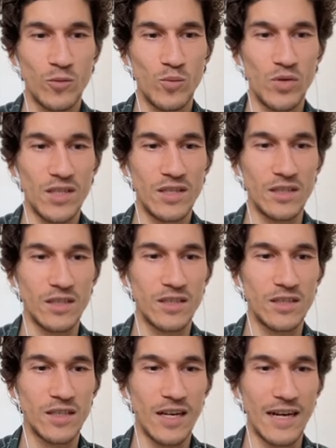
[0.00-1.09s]
build,
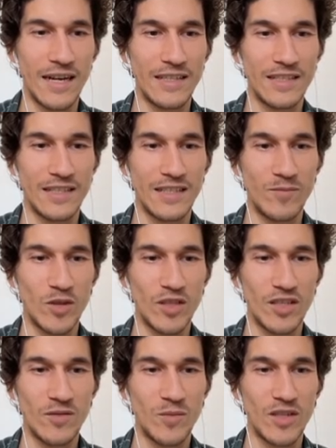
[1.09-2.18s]
guys, give me
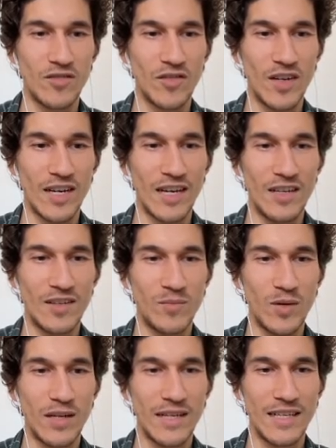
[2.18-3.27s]
grain,
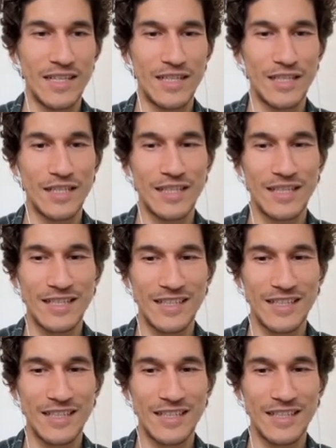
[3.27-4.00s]
please.